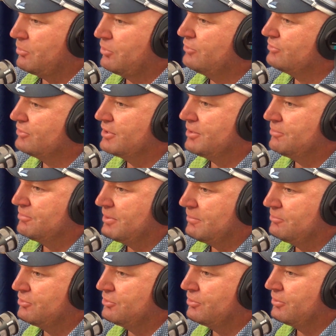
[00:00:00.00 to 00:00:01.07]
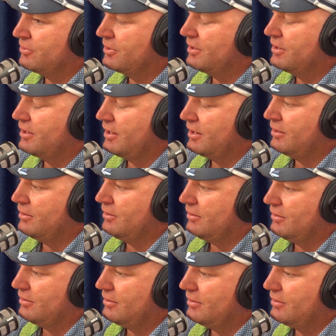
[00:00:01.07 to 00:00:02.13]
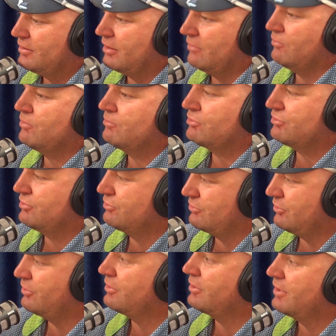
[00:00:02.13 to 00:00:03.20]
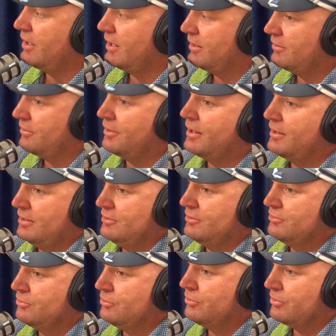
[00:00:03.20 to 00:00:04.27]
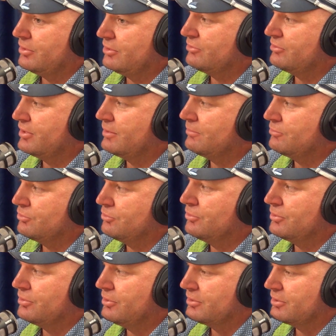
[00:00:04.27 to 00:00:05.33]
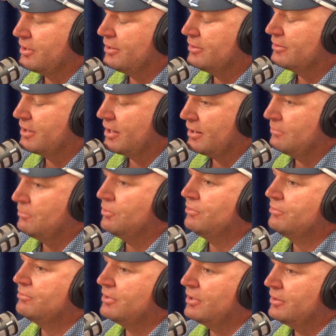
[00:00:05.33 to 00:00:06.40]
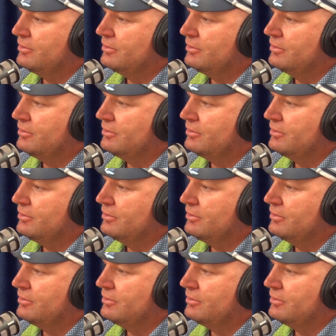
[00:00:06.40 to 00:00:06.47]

that person comes up to you and they've obviously decided in their head that they need to talk, is let them talk. Like, don't cut them off.